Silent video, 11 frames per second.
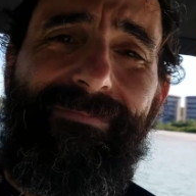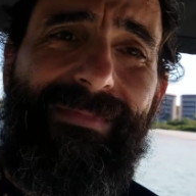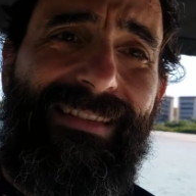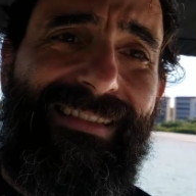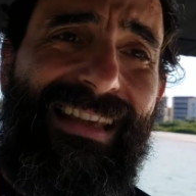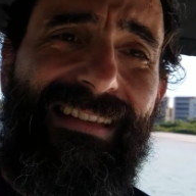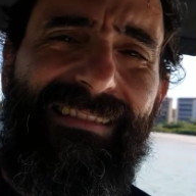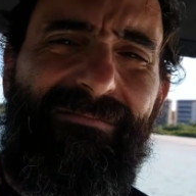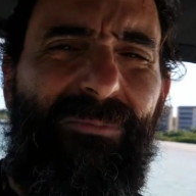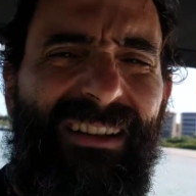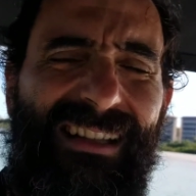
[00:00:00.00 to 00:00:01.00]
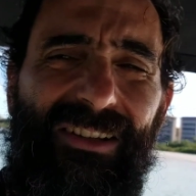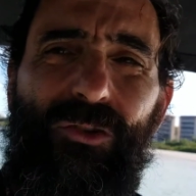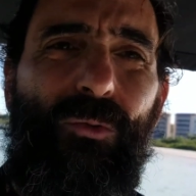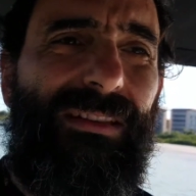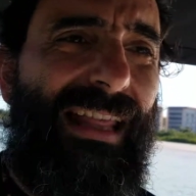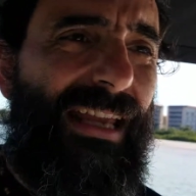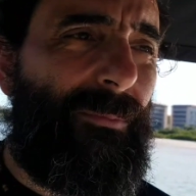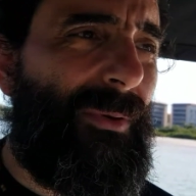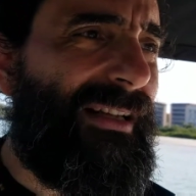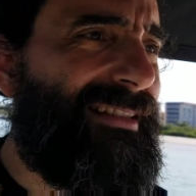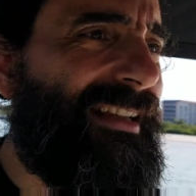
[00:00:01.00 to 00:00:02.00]
it's getting, well, not too late,
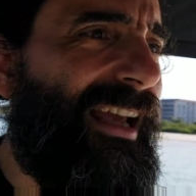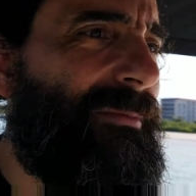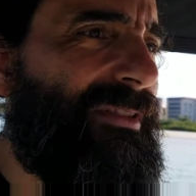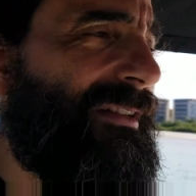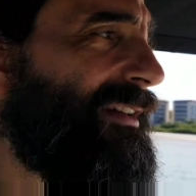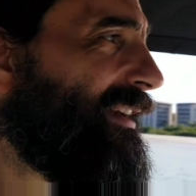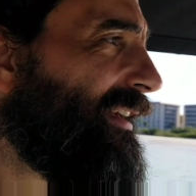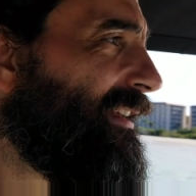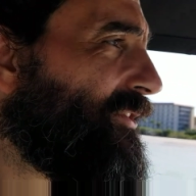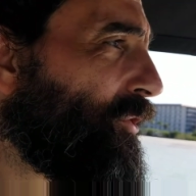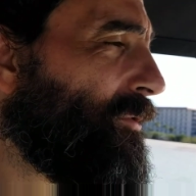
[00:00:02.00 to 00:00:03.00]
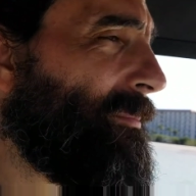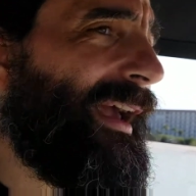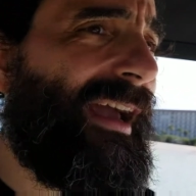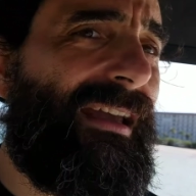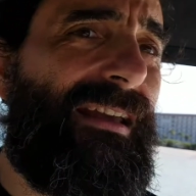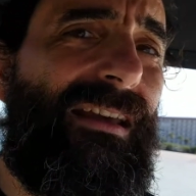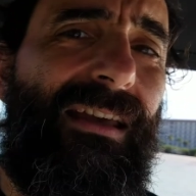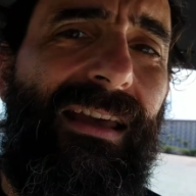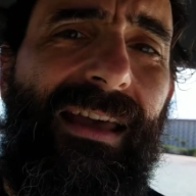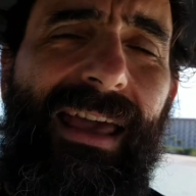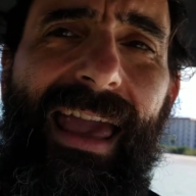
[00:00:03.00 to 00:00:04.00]
but it's time to turn back
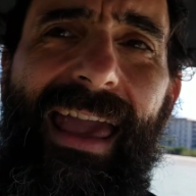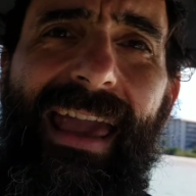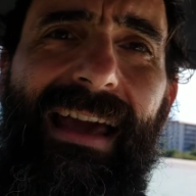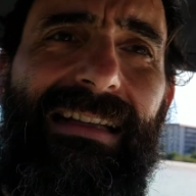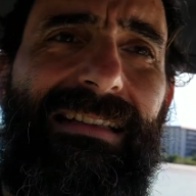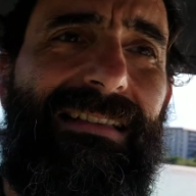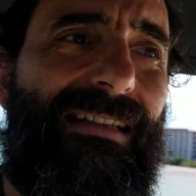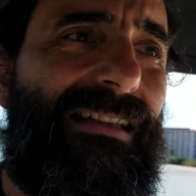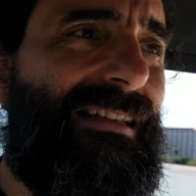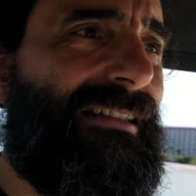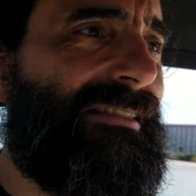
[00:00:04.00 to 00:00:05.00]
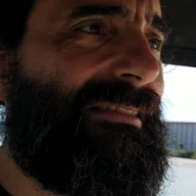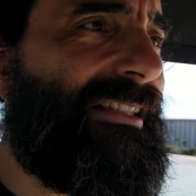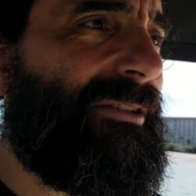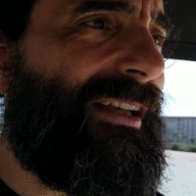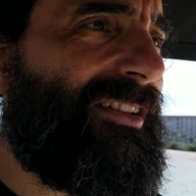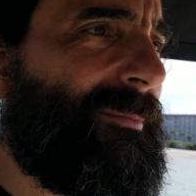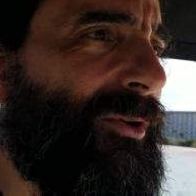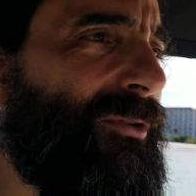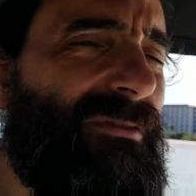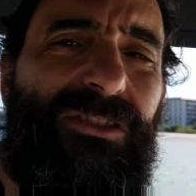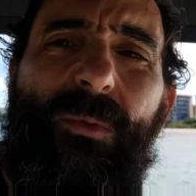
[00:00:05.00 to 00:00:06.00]
and, you know, get the
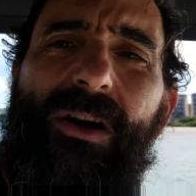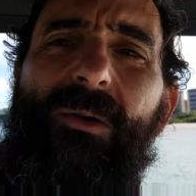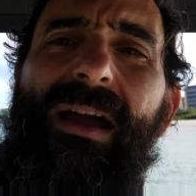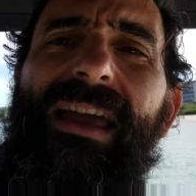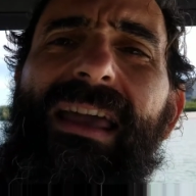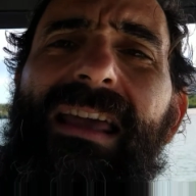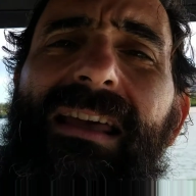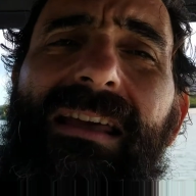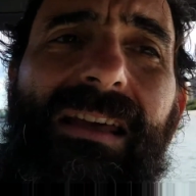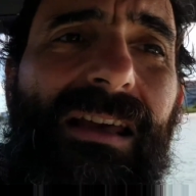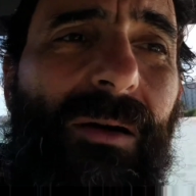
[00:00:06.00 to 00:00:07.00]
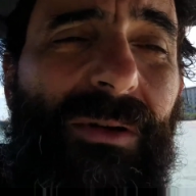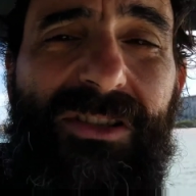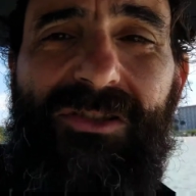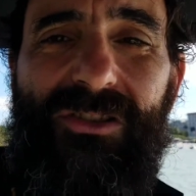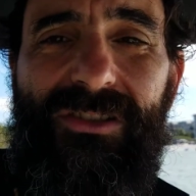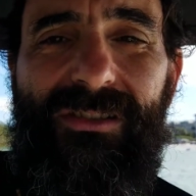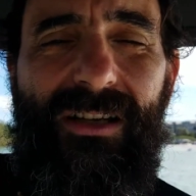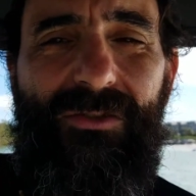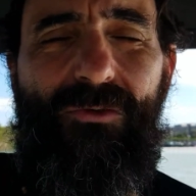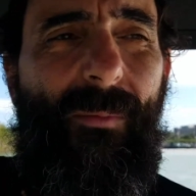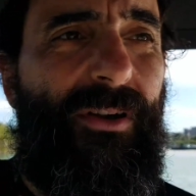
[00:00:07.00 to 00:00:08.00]
boat squared away, which is just
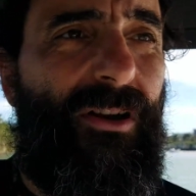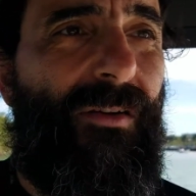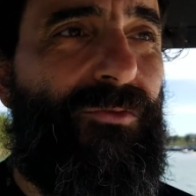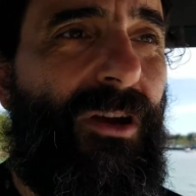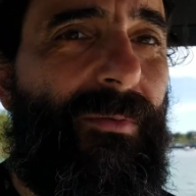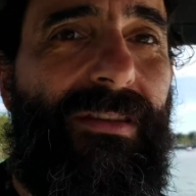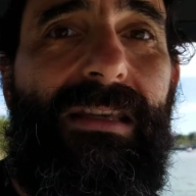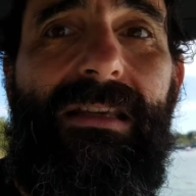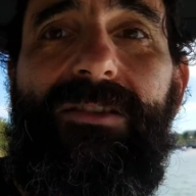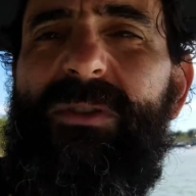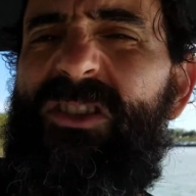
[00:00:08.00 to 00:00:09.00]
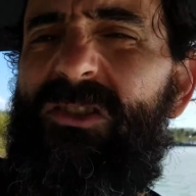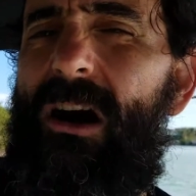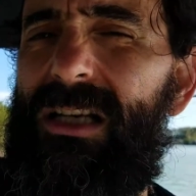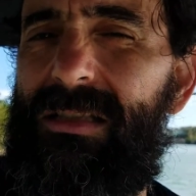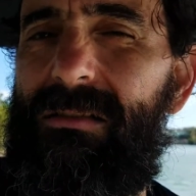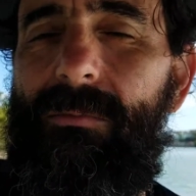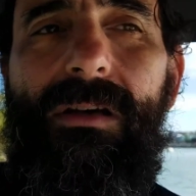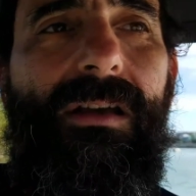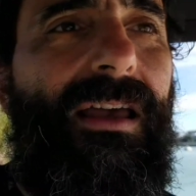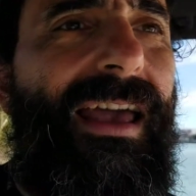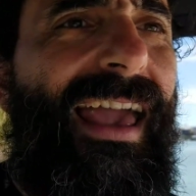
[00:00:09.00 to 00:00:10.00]
dropping it off and dropping the keys, which is awesome,
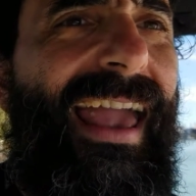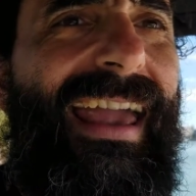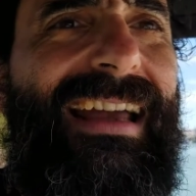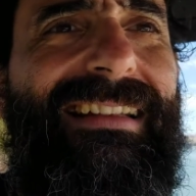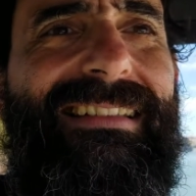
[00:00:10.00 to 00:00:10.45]
and